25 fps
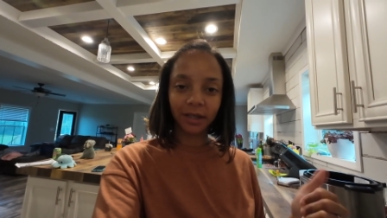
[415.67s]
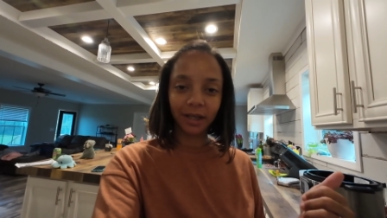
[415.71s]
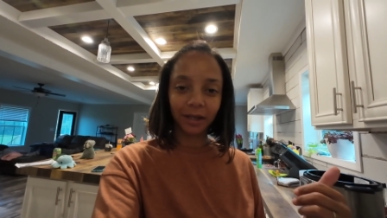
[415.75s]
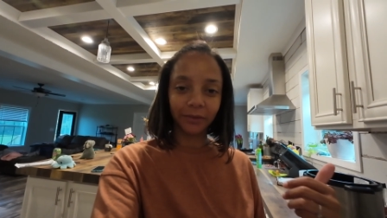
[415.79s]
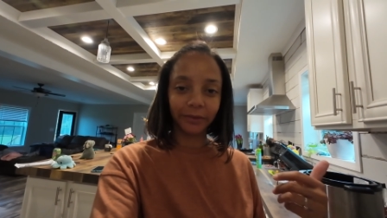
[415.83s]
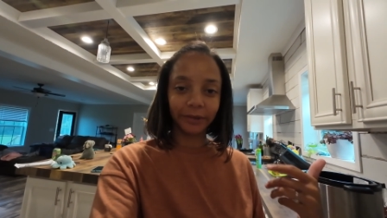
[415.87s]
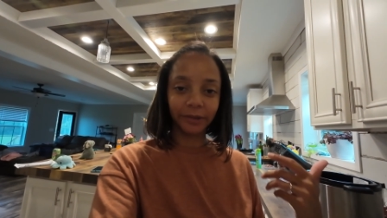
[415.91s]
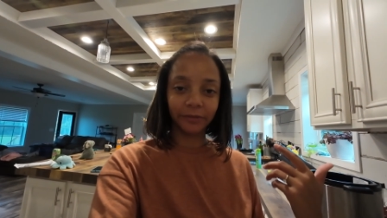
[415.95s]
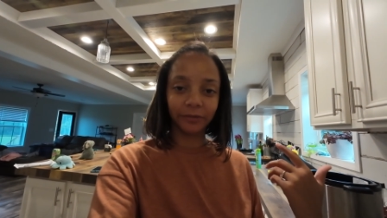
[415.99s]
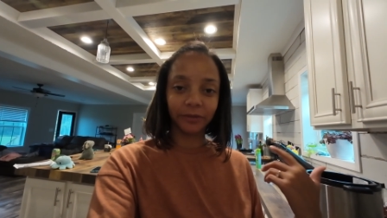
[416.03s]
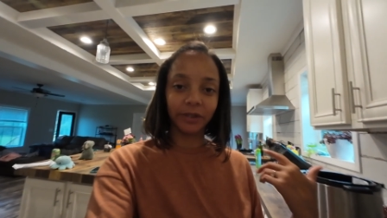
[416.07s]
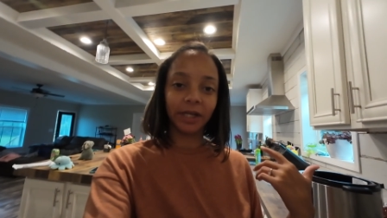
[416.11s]

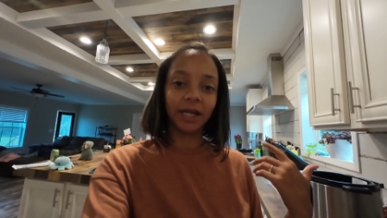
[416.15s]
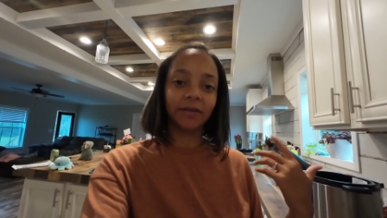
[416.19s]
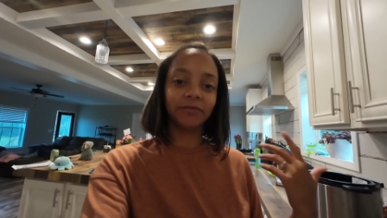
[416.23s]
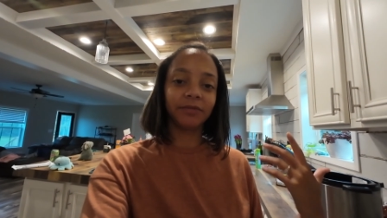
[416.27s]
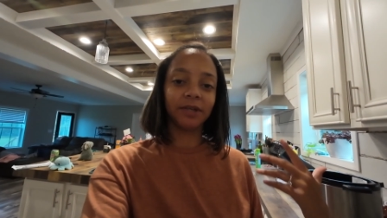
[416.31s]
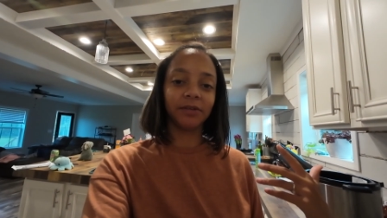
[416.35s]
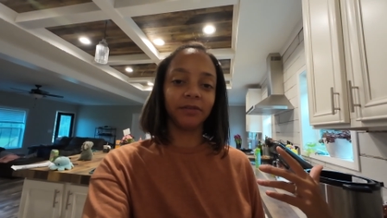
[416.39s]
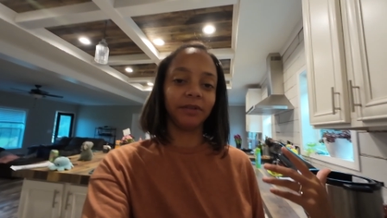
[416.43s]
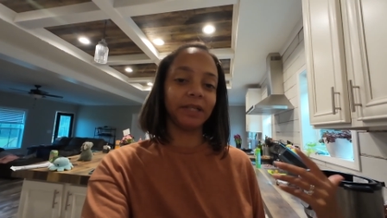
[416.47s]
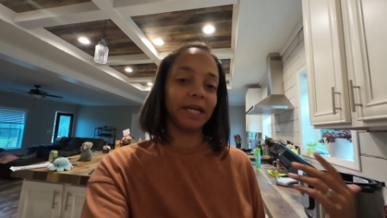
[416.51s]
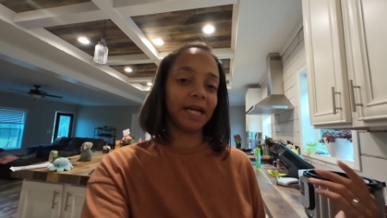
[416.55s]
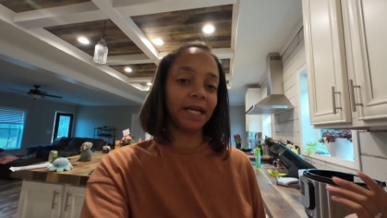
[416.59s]
However, I've
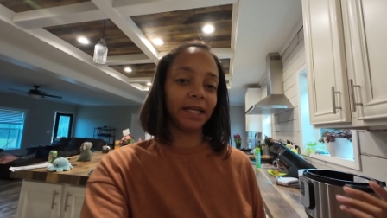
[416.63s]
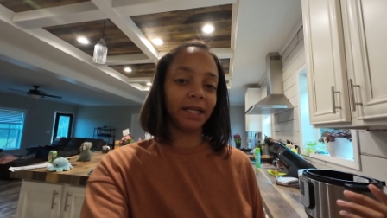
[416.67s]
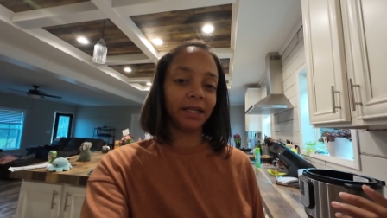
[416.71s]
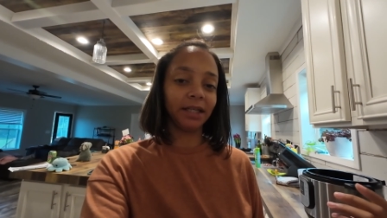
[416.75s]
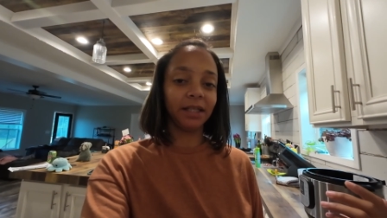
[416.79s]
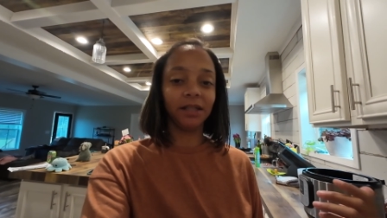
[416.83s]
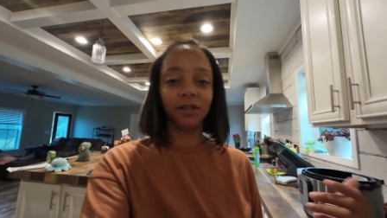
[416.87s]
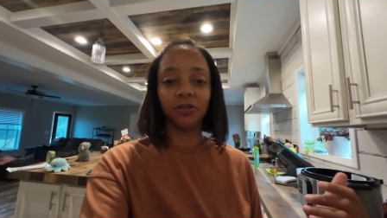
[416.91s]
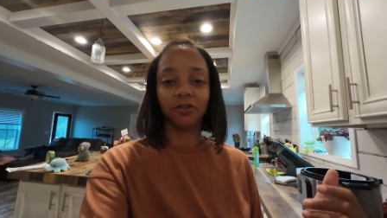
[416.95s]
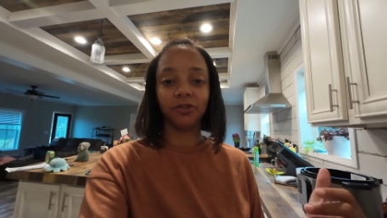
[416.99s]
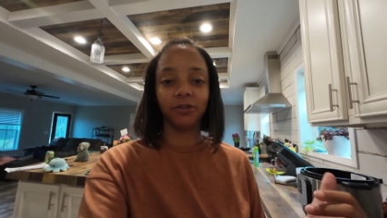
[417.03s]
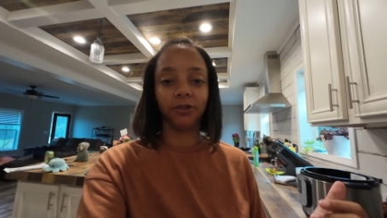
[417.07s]
never had
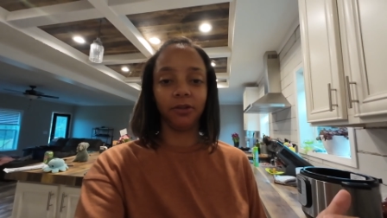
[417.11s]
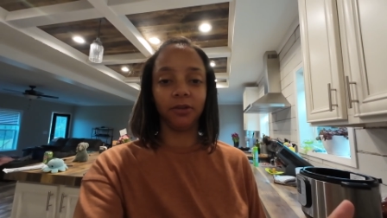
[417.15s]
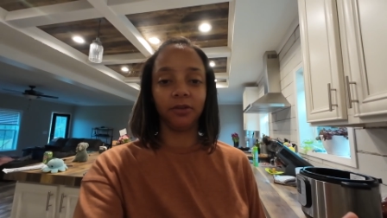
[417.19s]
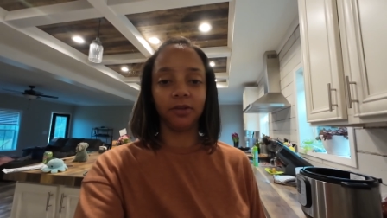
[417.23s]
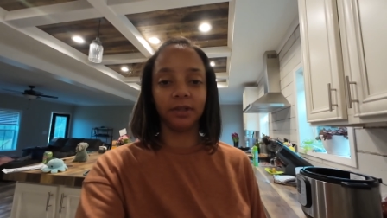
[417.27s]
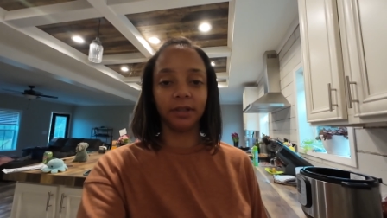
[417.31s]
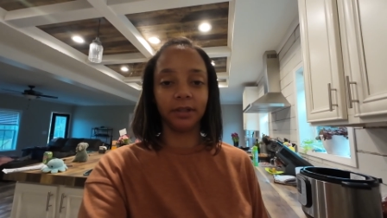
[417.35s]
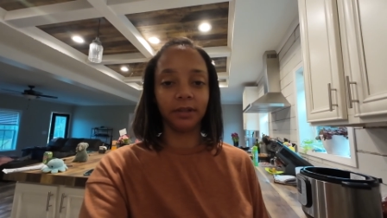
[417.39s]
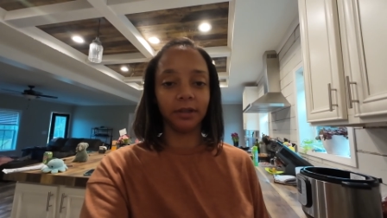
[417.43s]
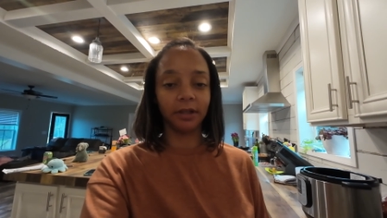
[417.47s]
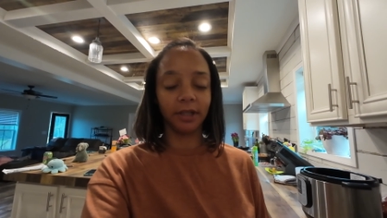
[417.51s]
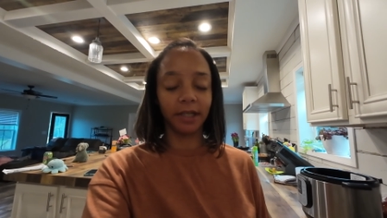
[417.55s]
any issues,
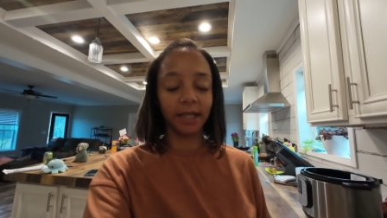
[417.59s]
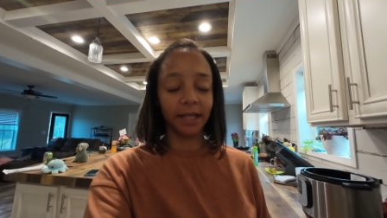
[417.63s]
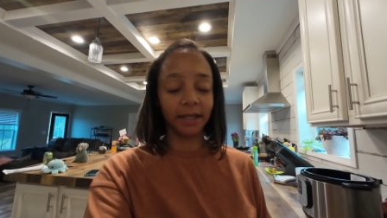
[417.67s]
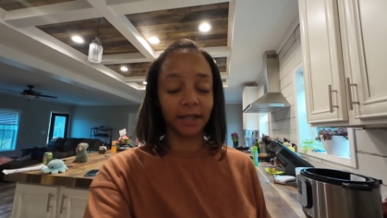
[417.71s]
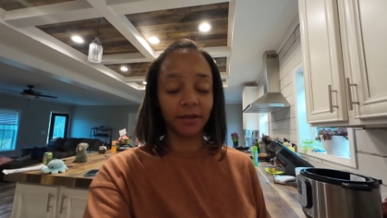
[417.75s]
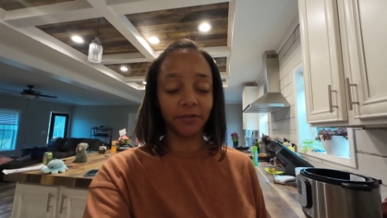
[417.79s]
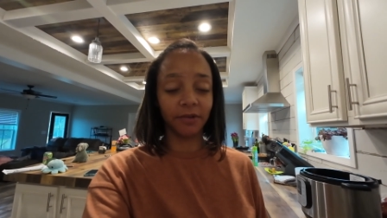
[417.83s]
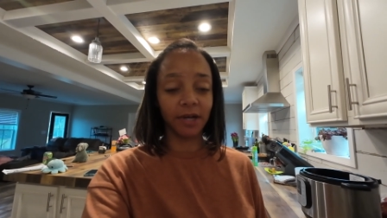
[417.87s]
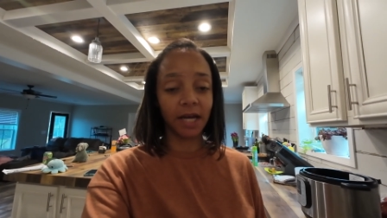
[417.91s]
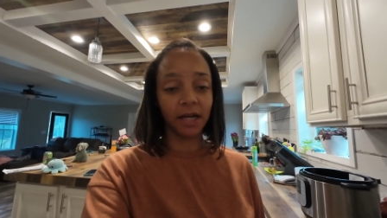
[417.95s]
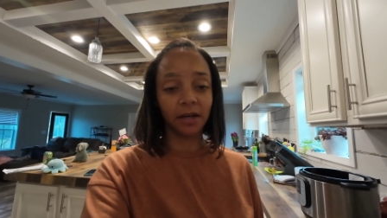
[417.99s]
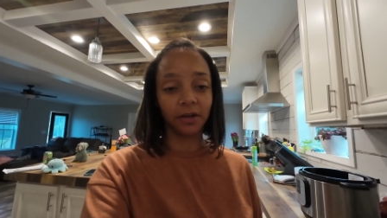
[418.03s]
and I
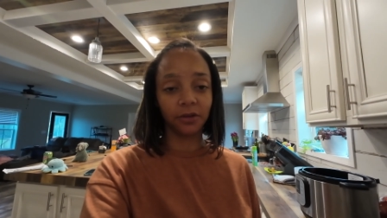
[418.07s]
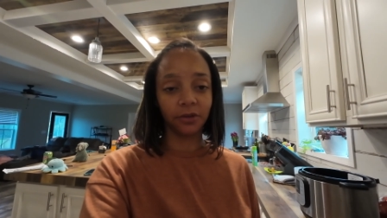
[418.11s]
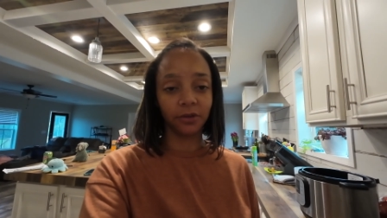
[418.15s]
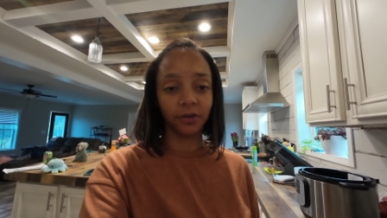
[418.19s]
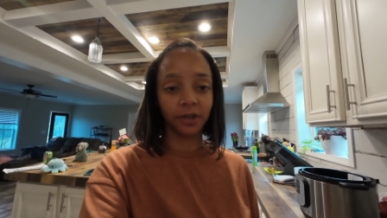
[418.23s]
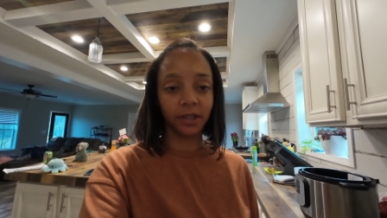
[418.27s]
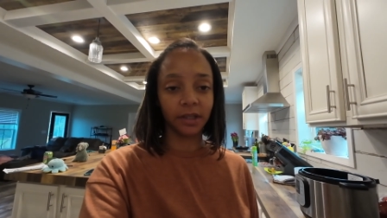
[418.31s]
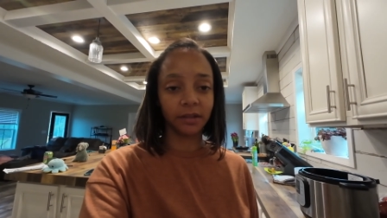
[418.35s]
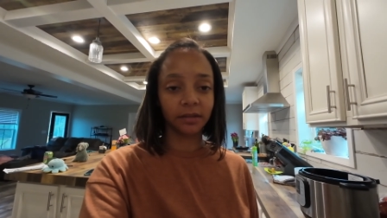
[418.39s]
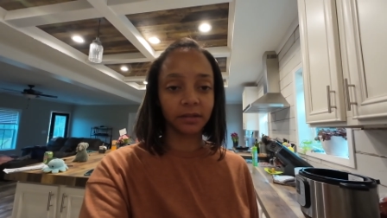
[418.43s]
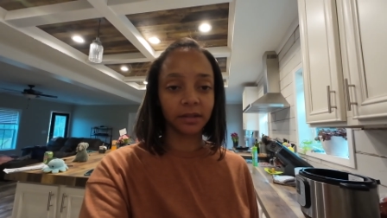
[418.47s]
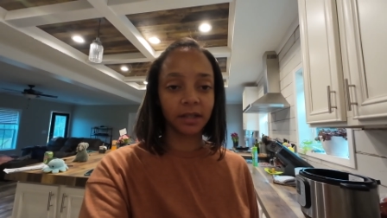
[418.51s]
never had to do
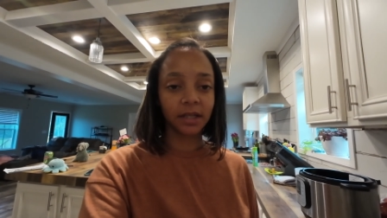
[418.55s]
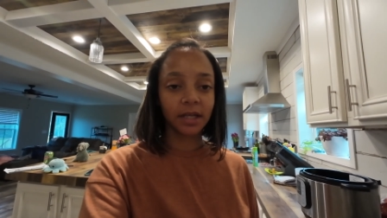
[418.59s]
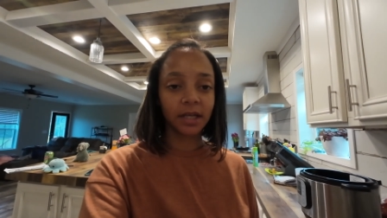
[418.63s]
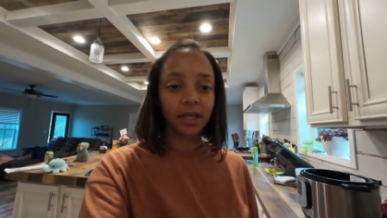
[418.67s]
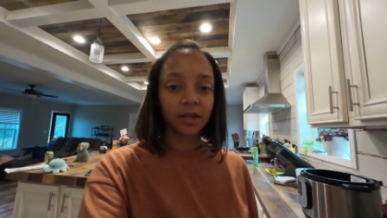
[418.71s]
this.